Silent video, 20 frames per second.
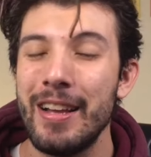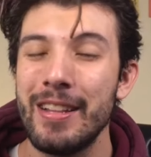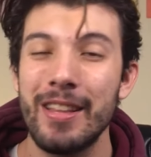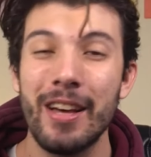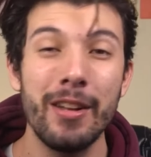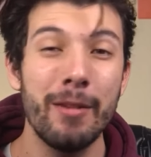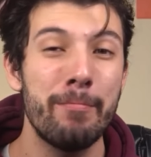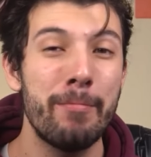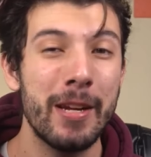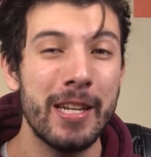
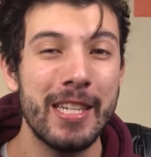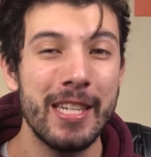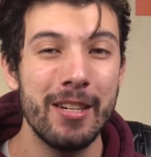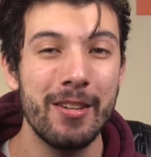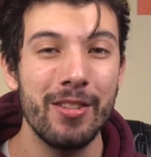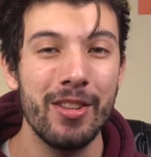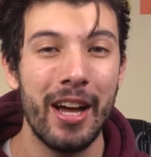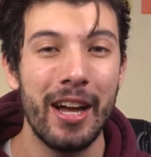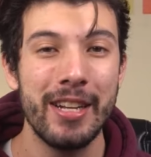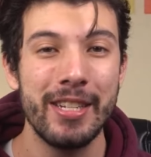Not a big
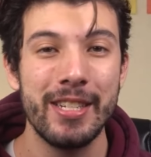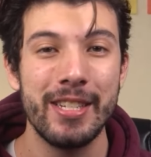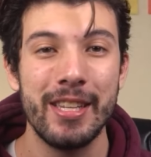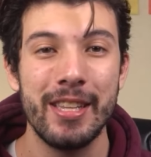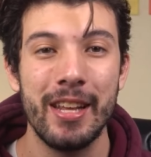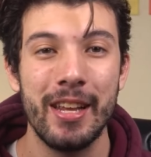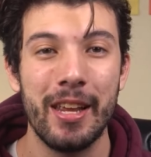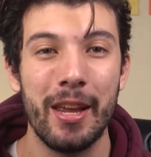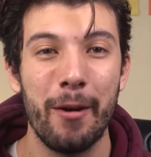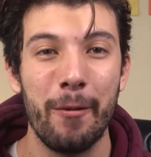deal, I just
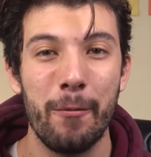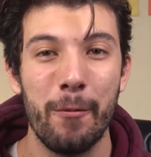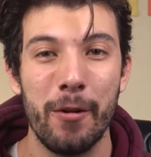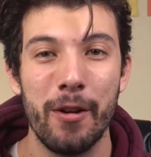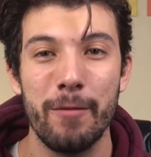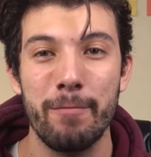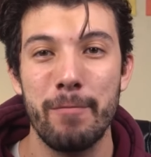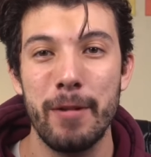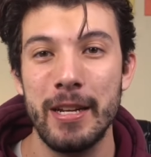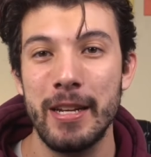think it would
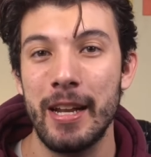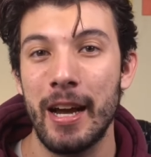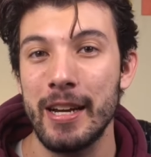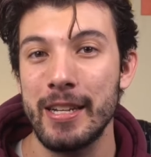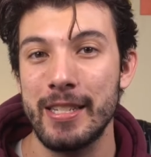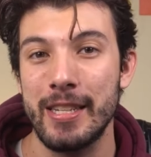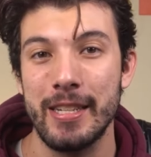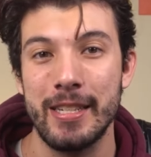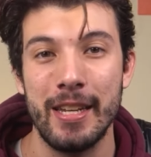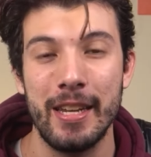have been
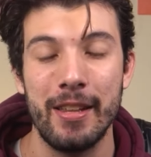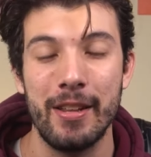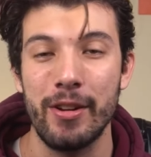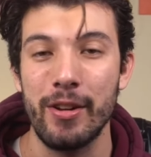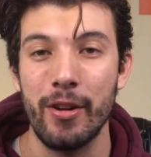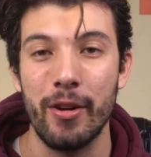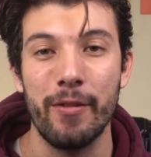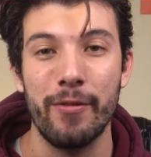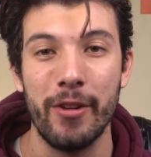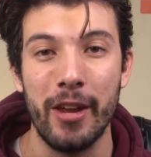nice to see the
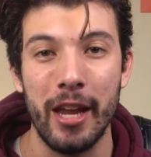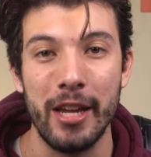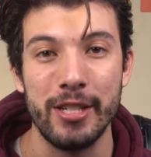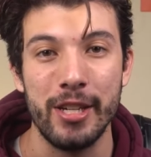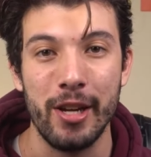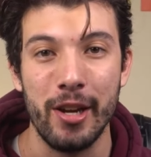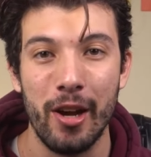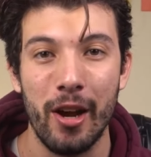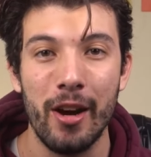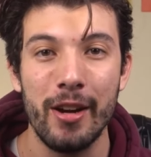
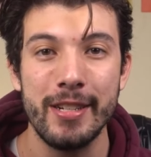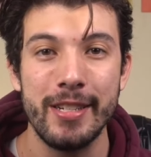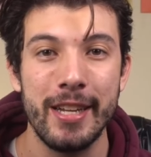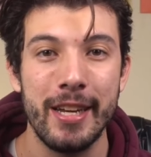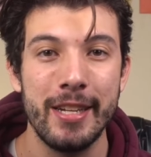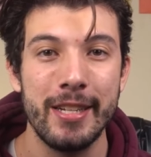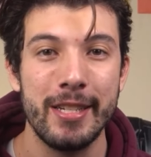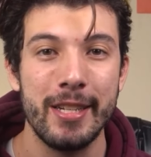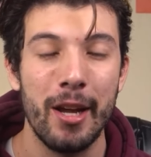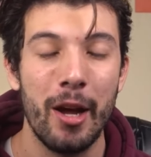notification
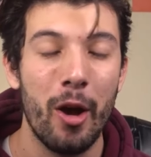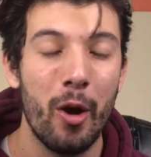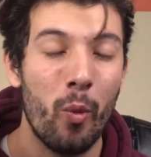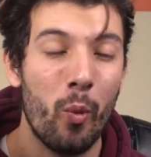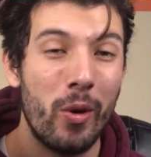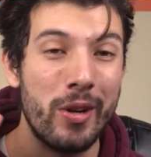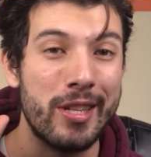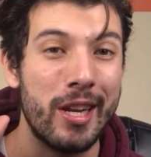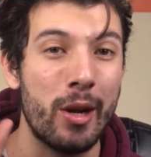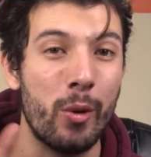contents
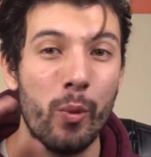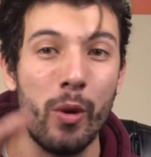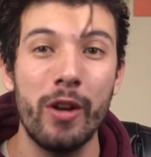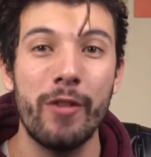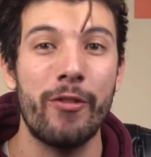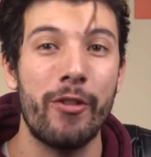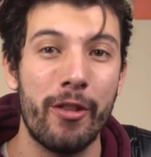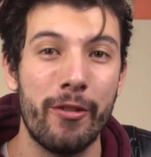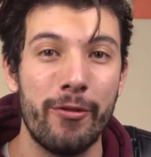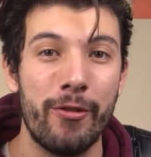once I reach
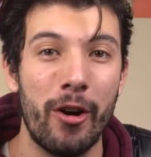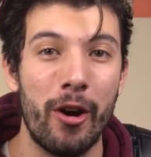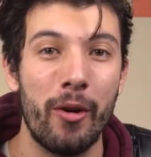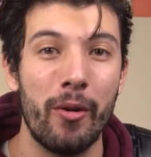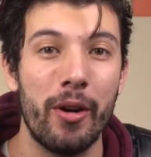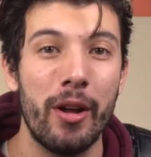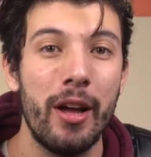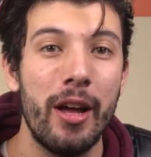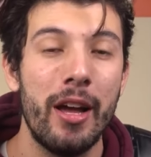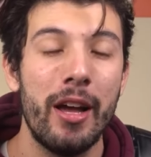for the
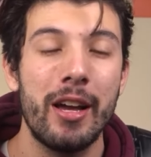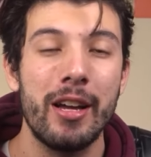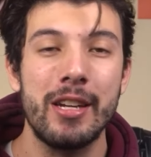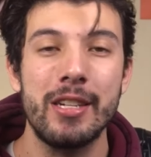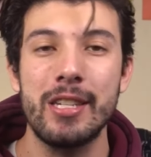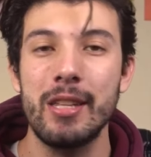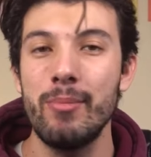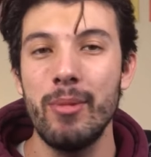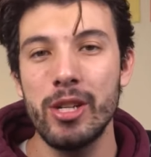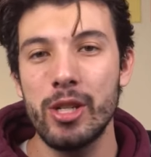phone,
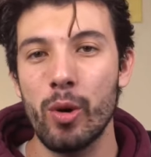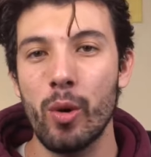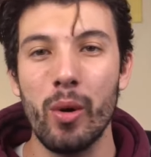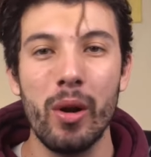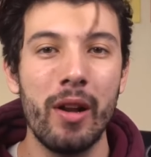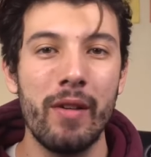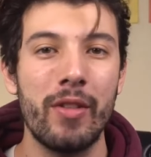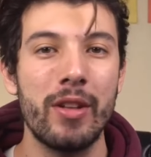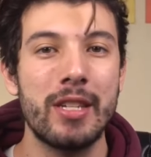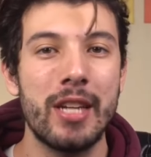because the
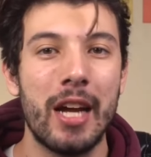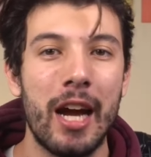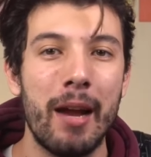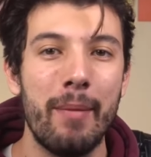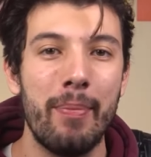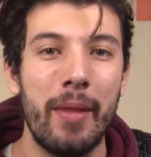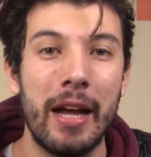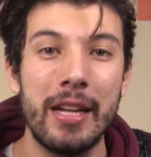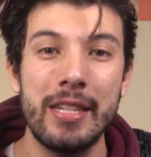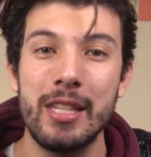majority of the
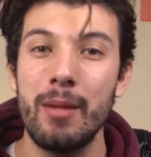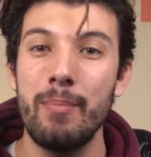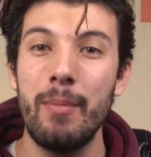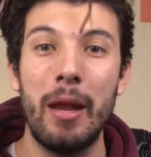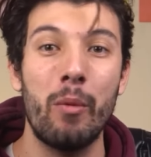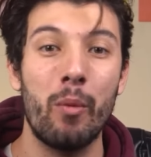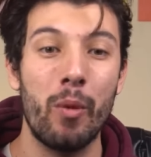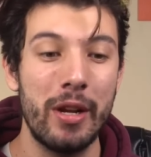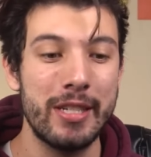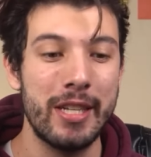time that's the
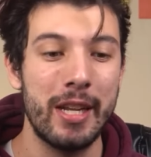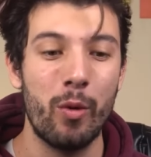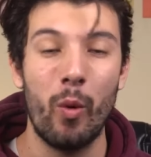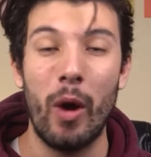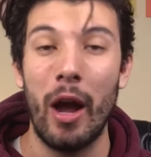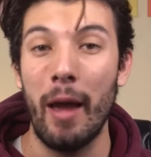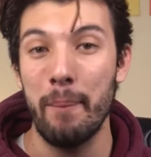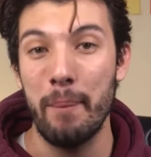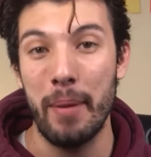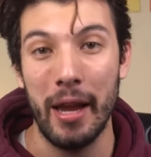main reason
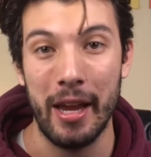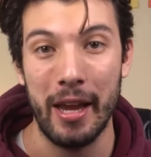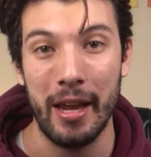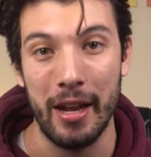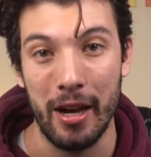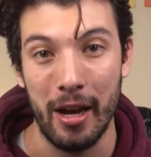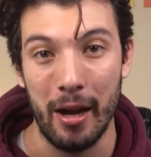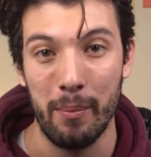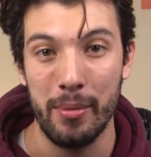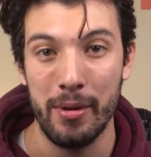why I pick it
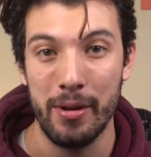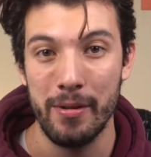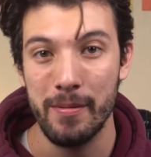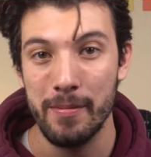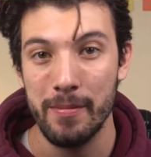up.